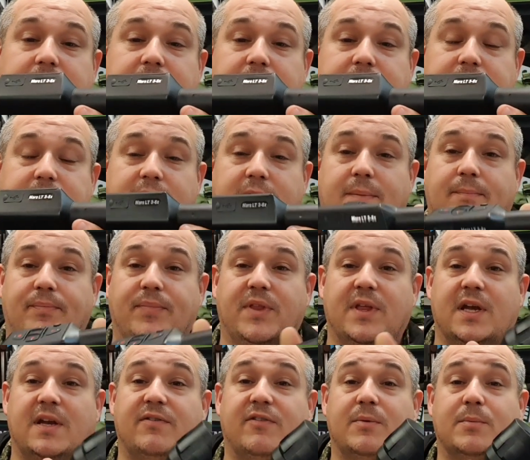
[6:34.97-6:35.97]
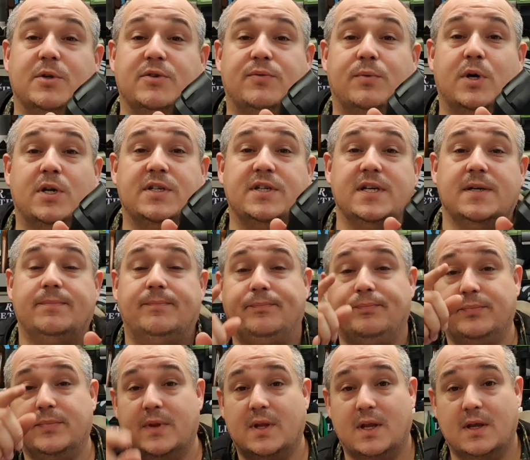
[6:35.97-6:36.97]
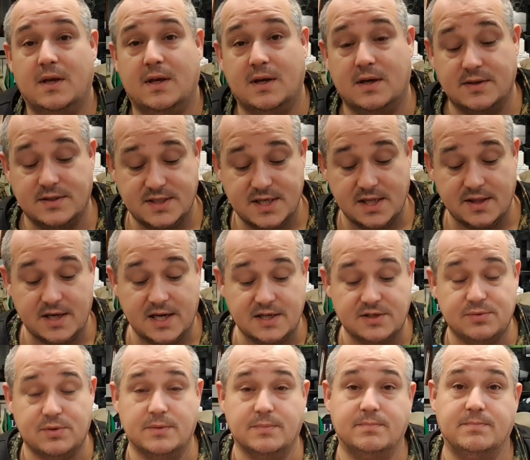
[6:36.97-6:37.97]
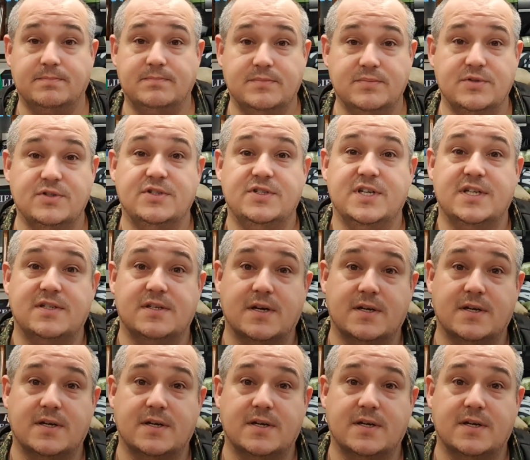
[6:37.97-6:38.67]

So yeah, thank you very much for watching, and I'll see you in the next one. Cheers,